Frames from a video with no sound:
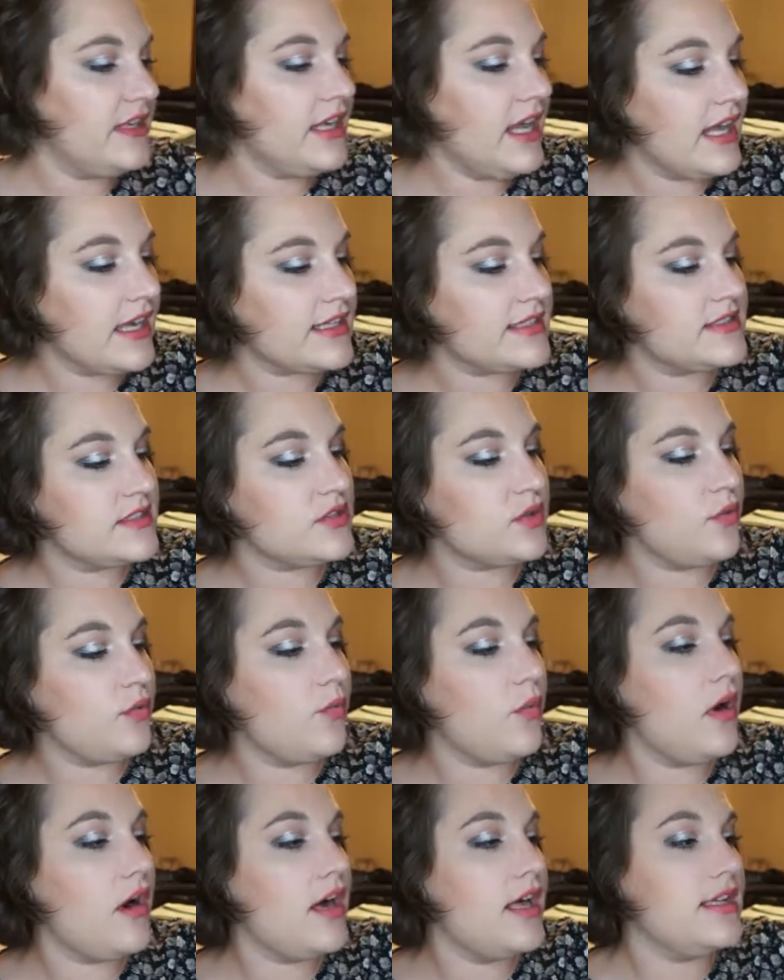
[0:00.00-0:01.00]
next
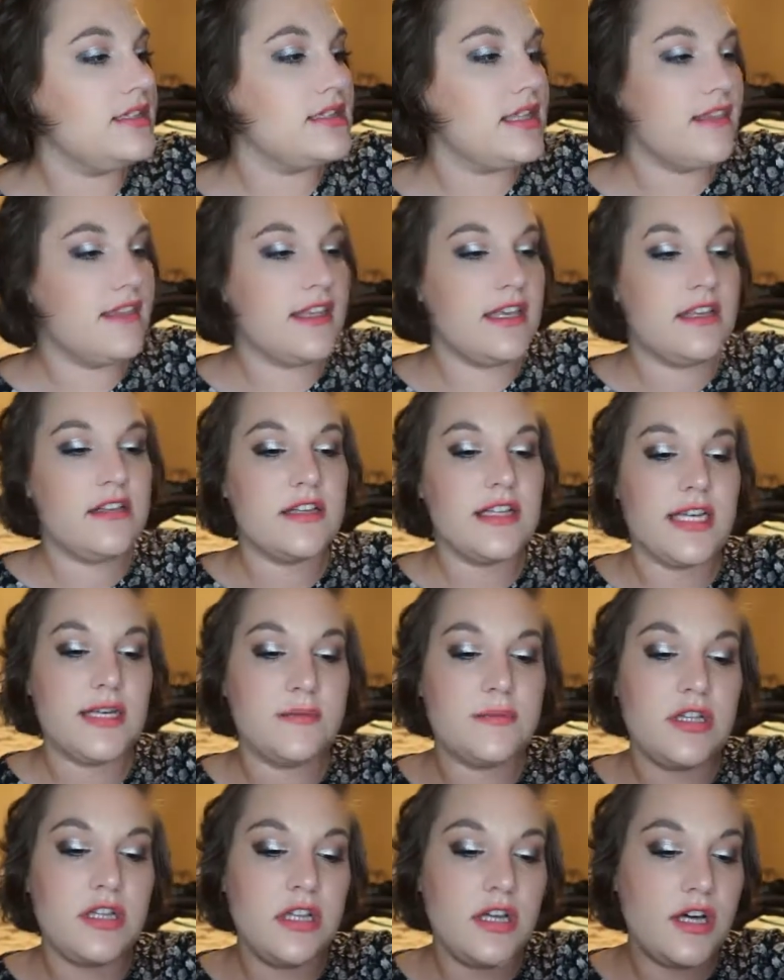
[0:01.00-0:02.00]
was the
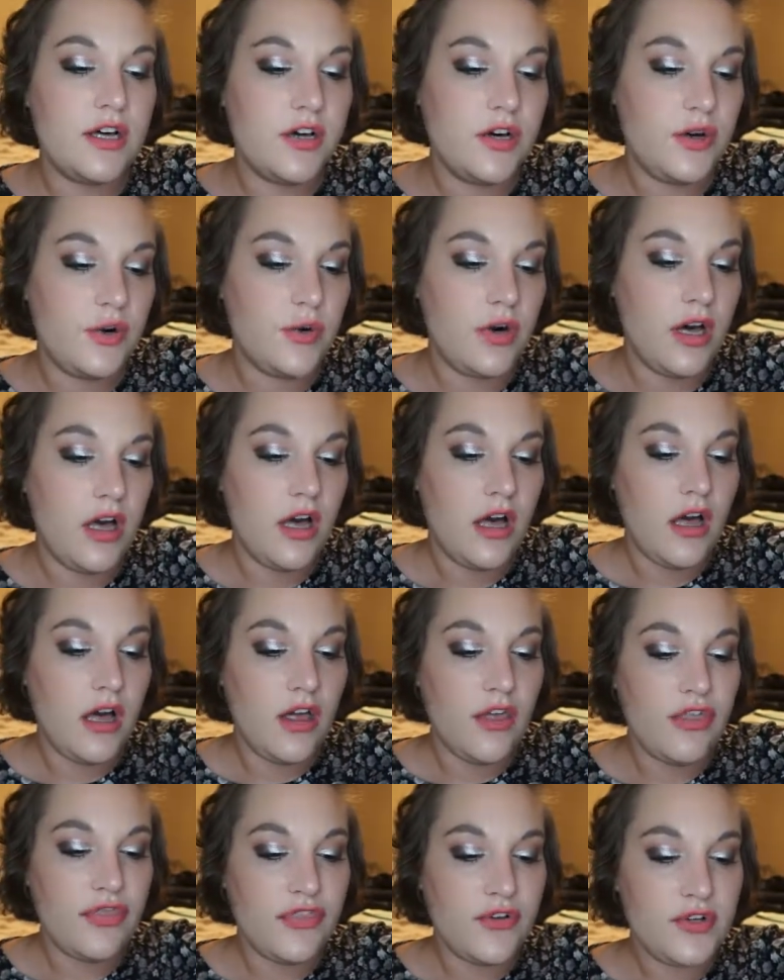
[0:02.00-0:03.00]
Glam Glow
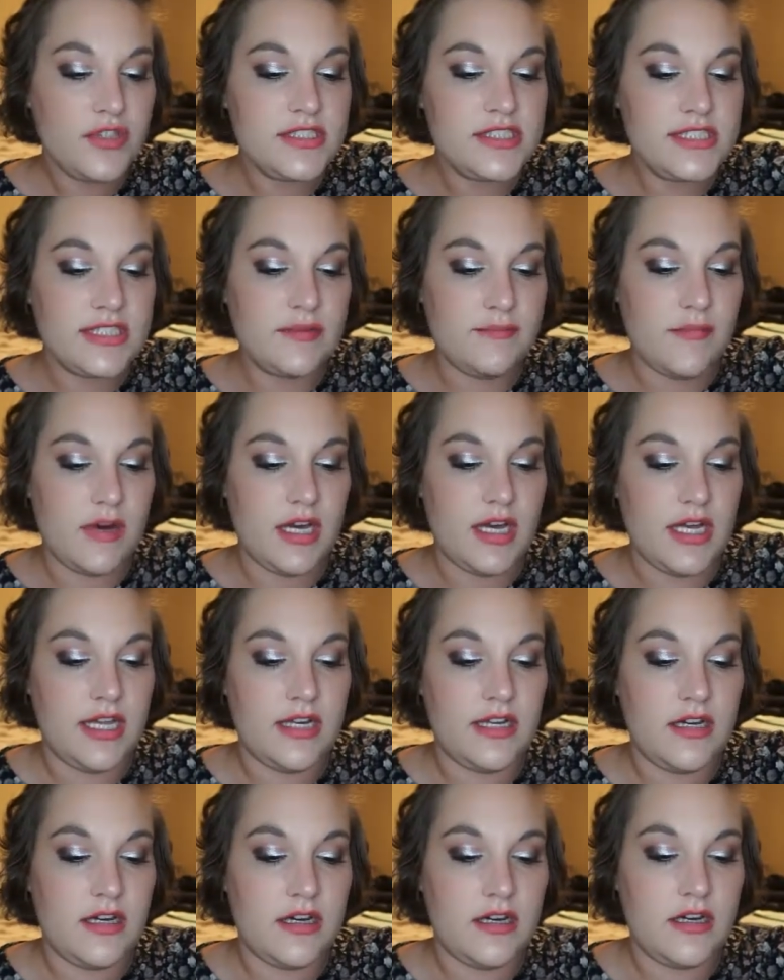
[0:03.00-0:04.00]
Thirsty Mud